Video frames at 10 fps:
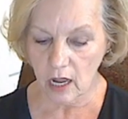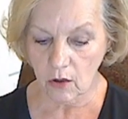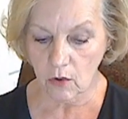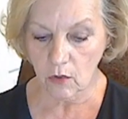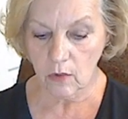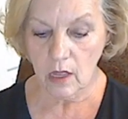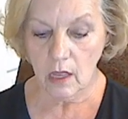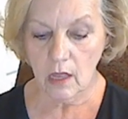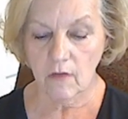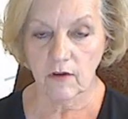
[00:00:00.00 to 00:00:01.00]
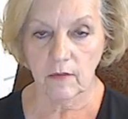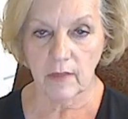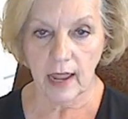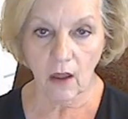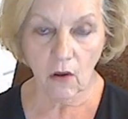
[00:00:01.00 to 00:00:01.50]
Connective tissue
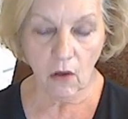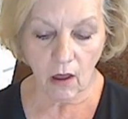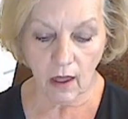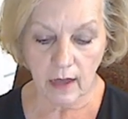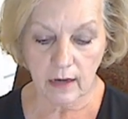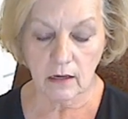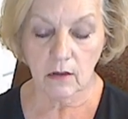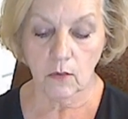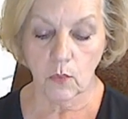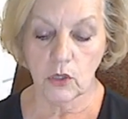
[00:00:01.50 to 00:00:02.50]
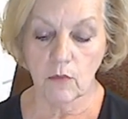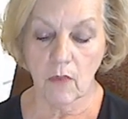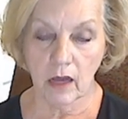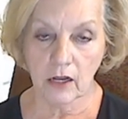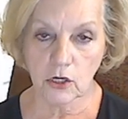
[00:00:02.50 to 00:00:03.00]
is the most abundant of the
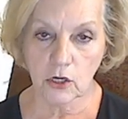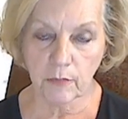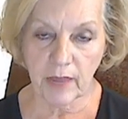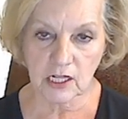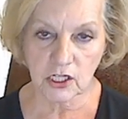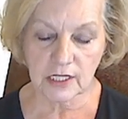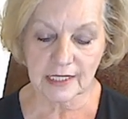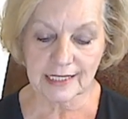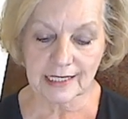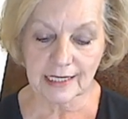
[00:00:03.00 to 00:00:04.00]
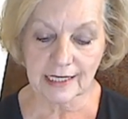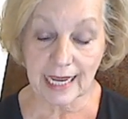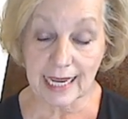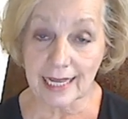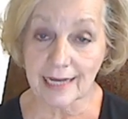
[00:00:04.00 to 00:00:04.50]
tissue types throughout the body.
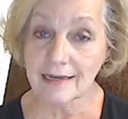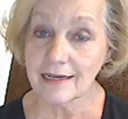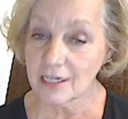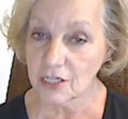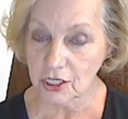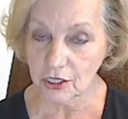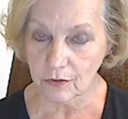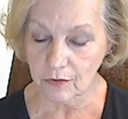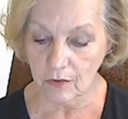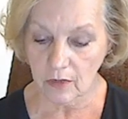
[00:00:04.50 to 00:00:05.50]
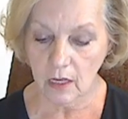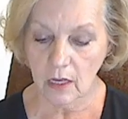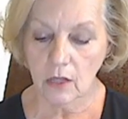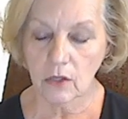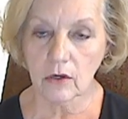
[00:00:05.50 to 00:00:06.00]
Connective tissue is
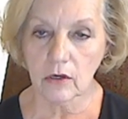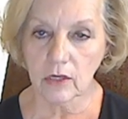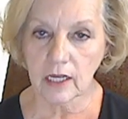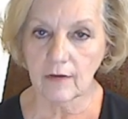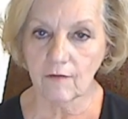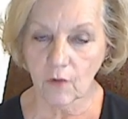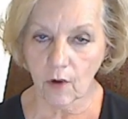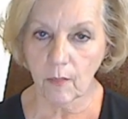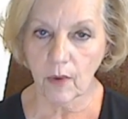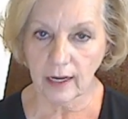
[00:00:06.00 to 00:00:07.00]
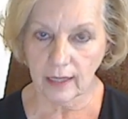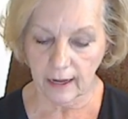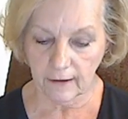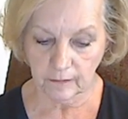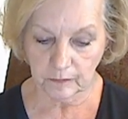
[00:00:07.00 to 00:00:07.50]
found in the
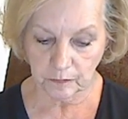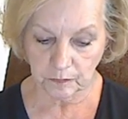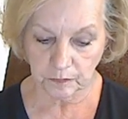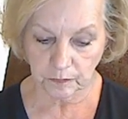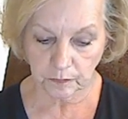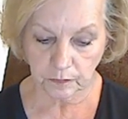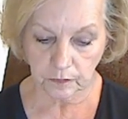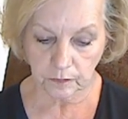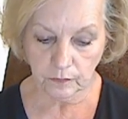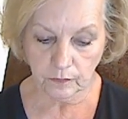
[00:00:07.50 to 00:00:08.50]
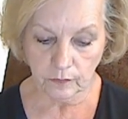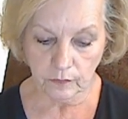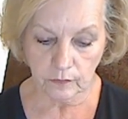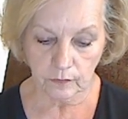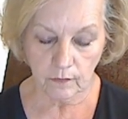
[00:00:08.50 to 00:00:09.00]
blood, under the
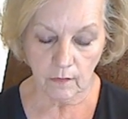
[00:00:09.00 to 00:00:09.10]
skin,